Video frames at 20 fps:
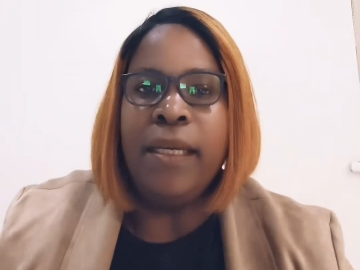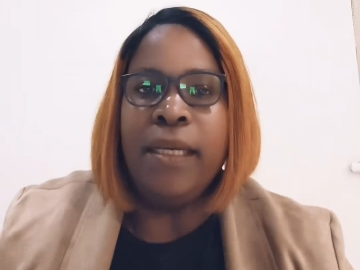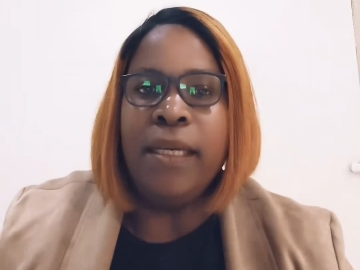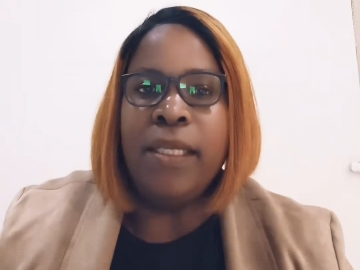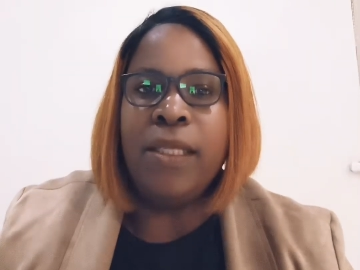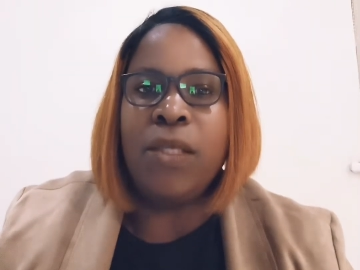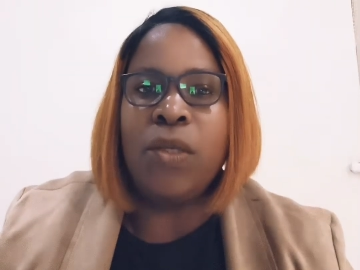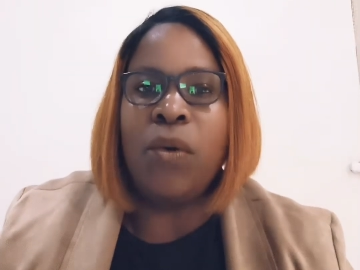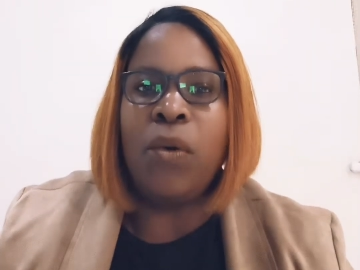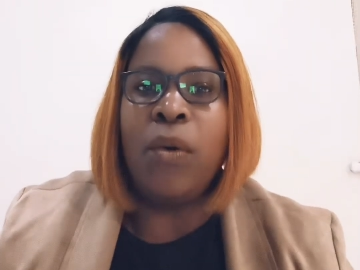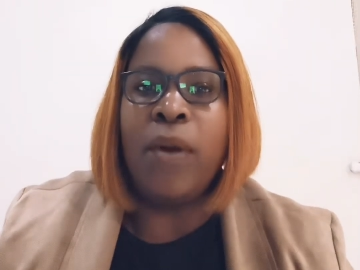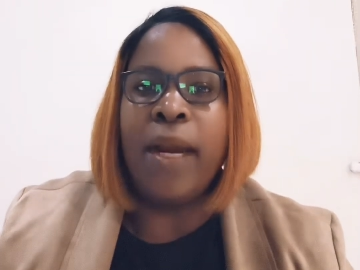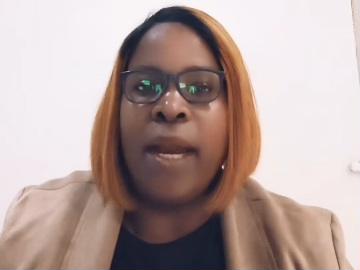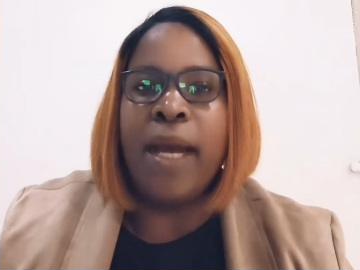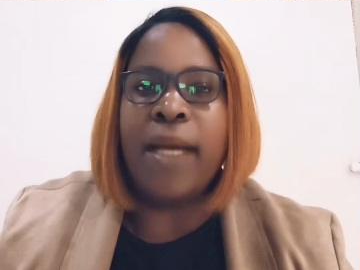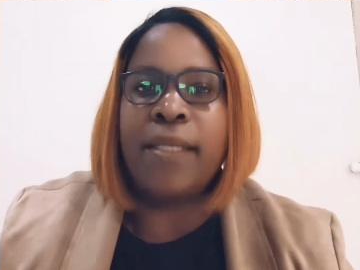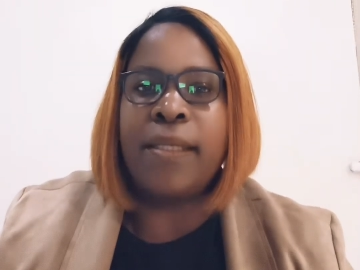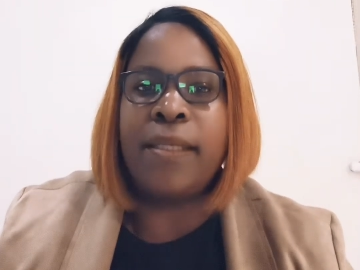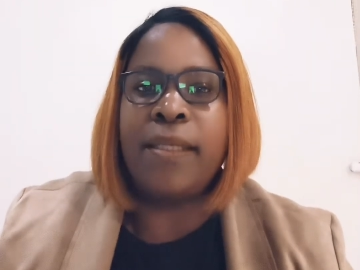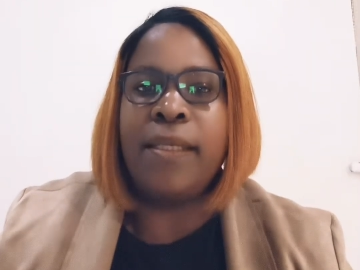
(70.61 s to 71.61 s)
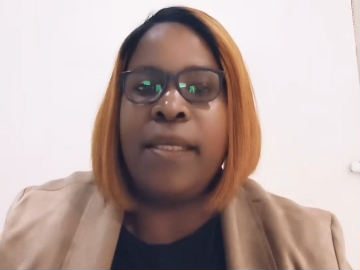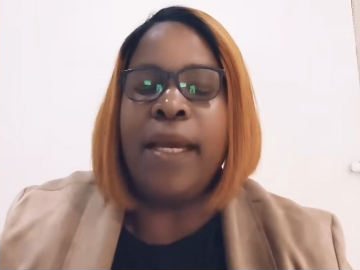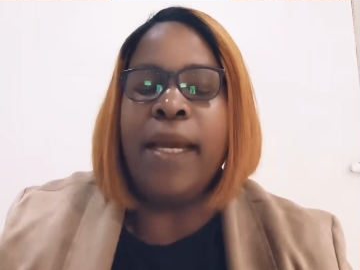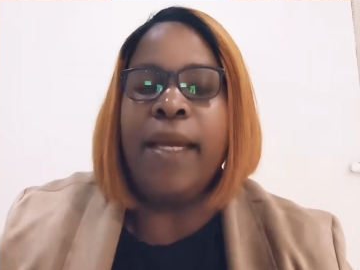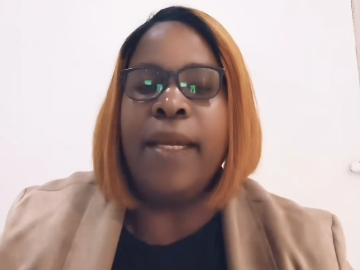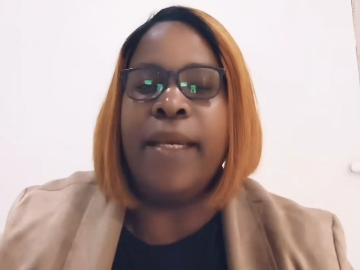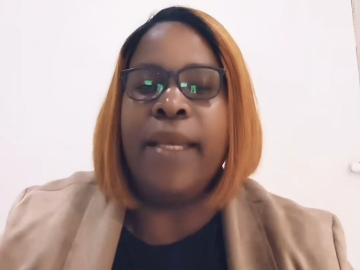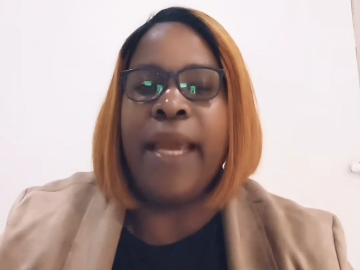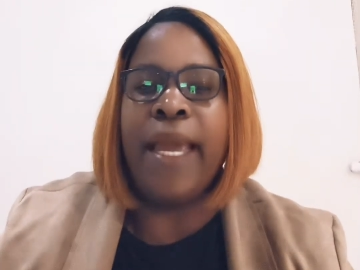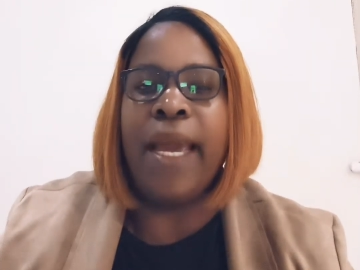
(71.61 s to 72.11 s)
it's gonna
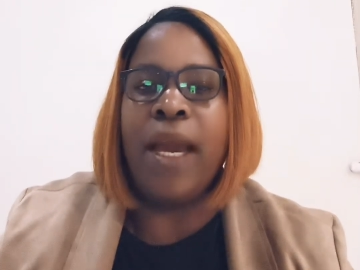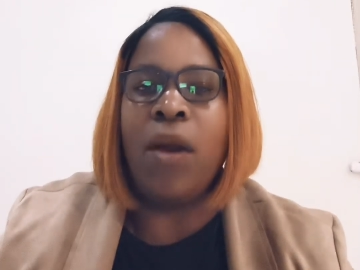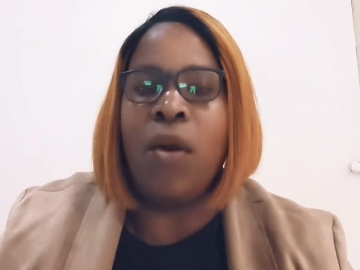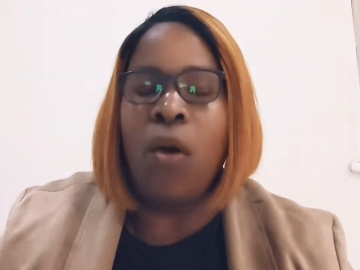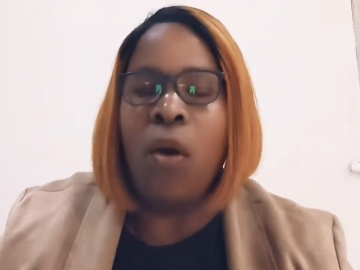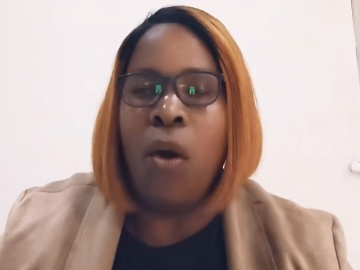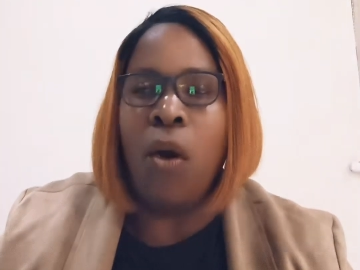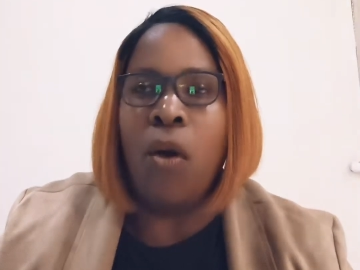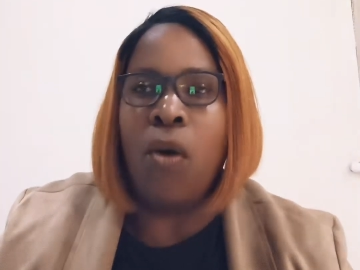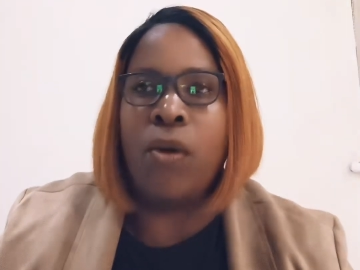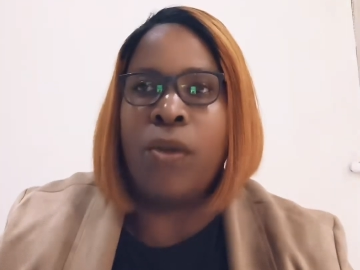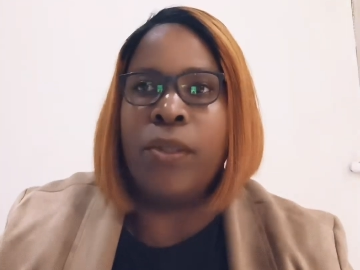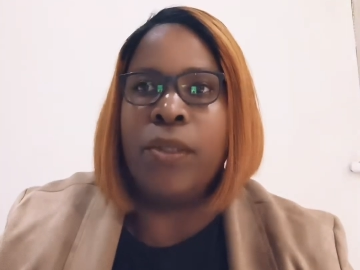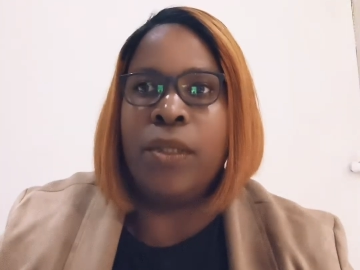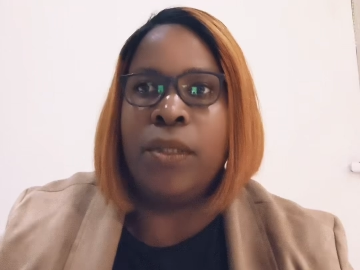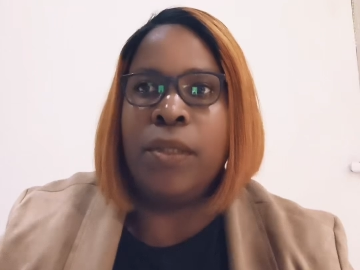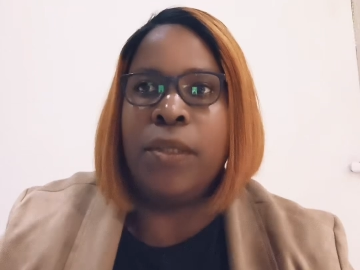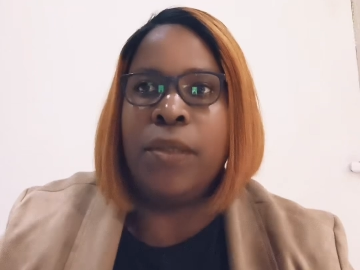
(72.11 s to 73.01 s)
send a code